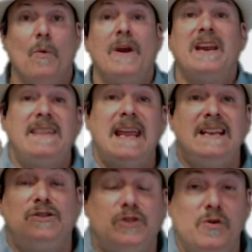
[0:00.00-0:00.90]
What did they
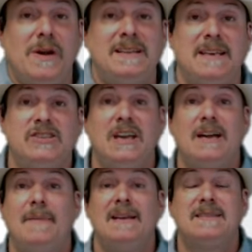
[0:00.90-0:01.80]
do at the
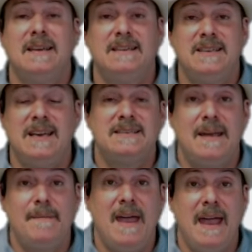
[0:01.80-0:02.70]
GMS, uh,
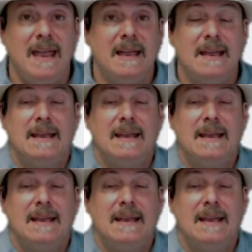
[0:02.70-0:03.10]
GSMA?